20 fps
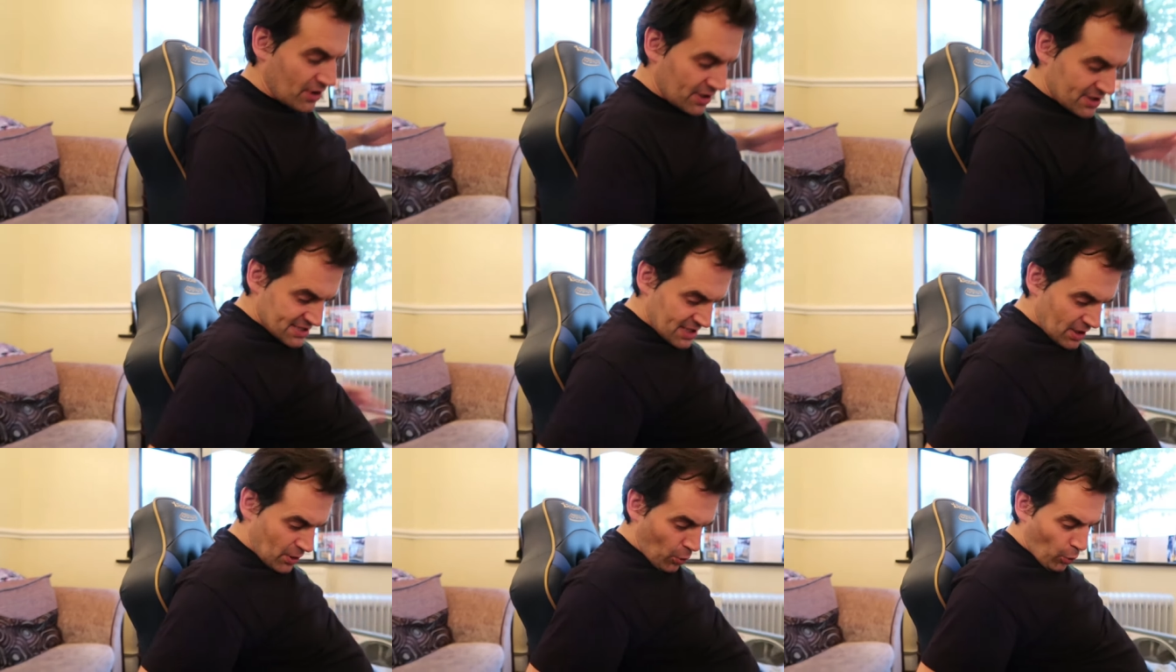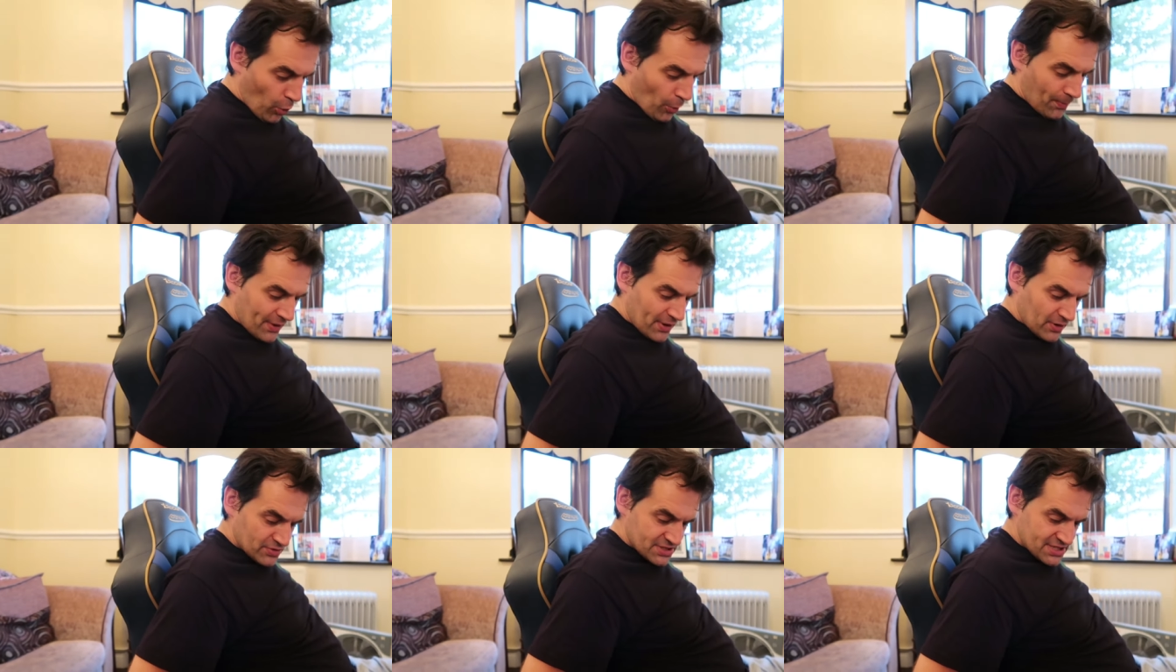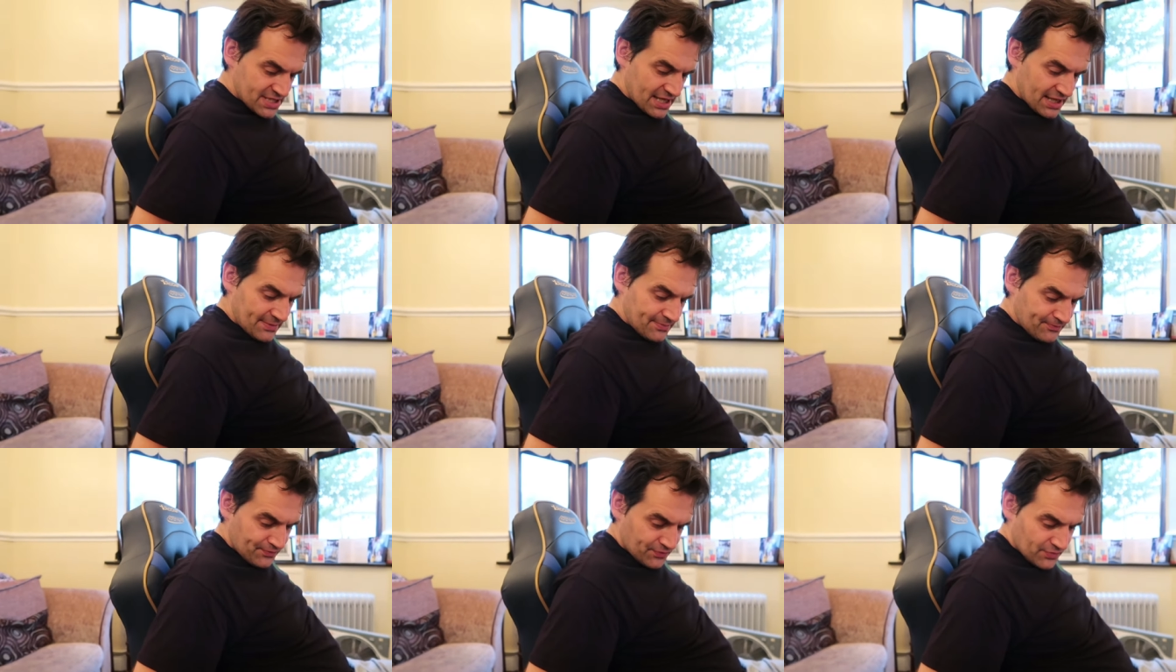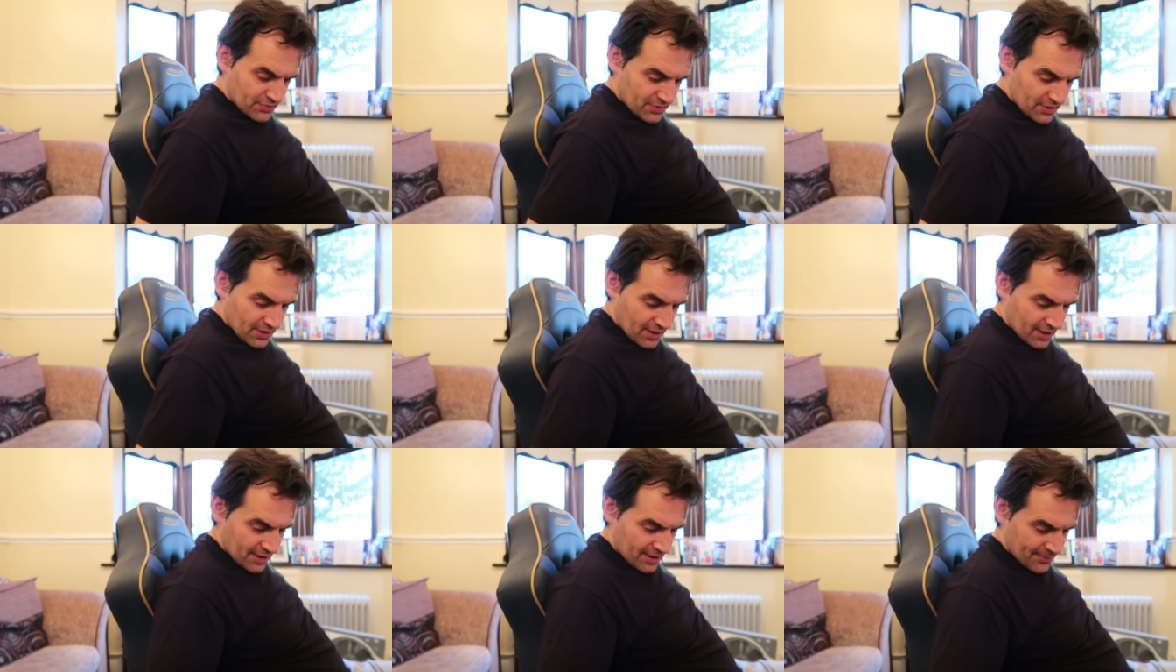like they're all built in.
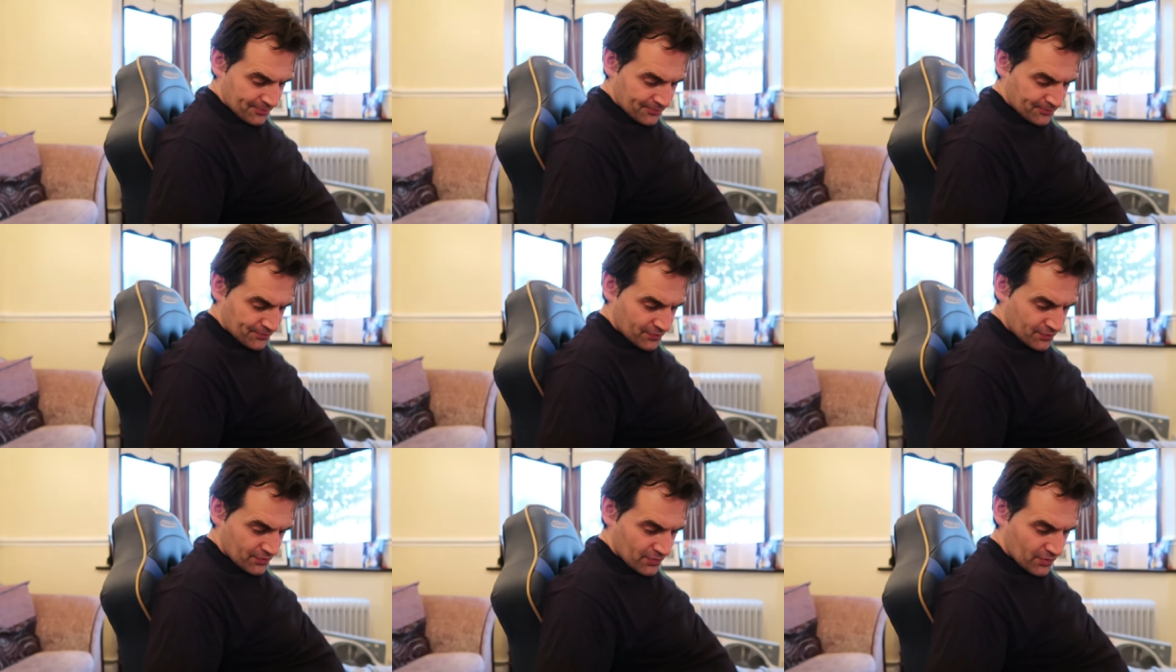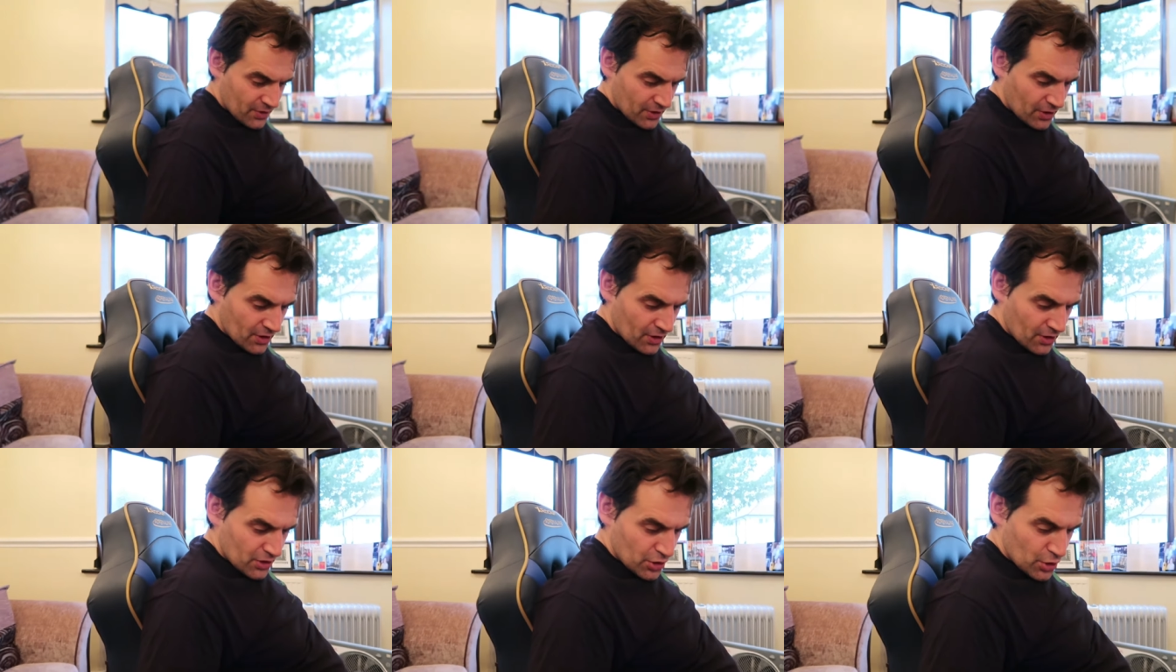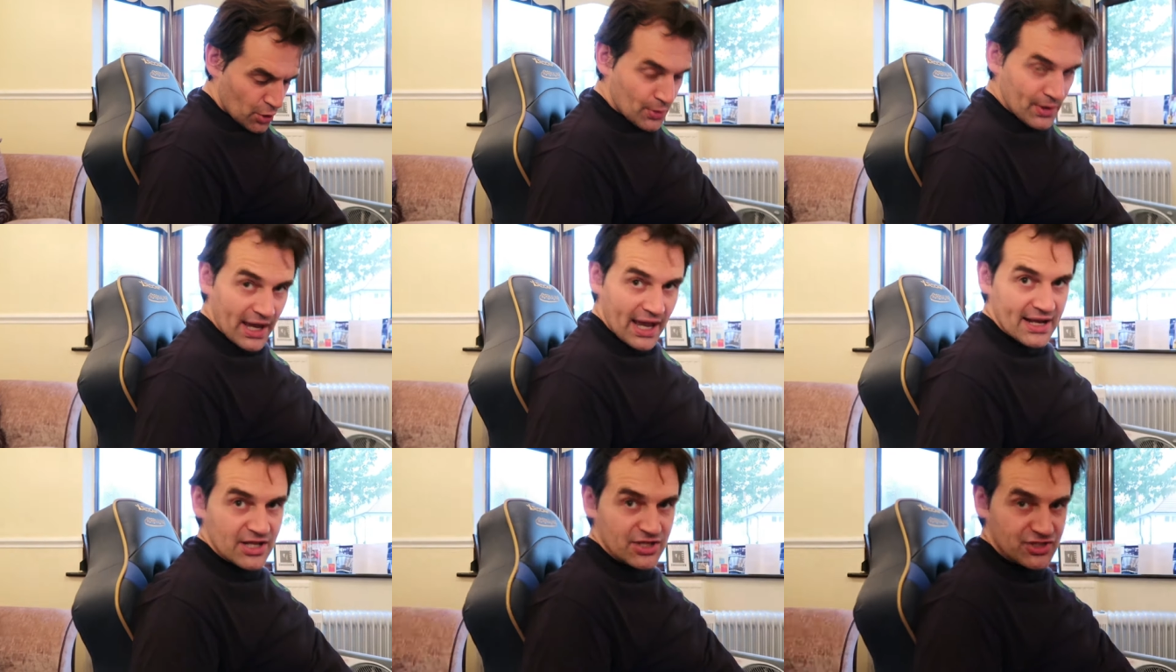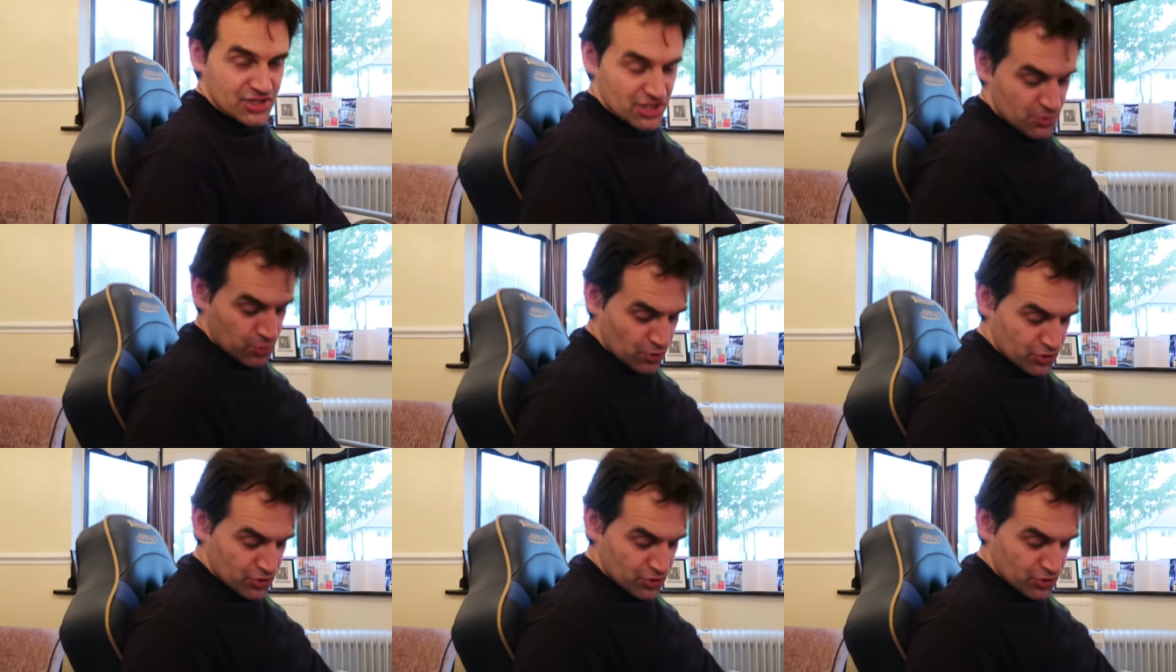You can adjust.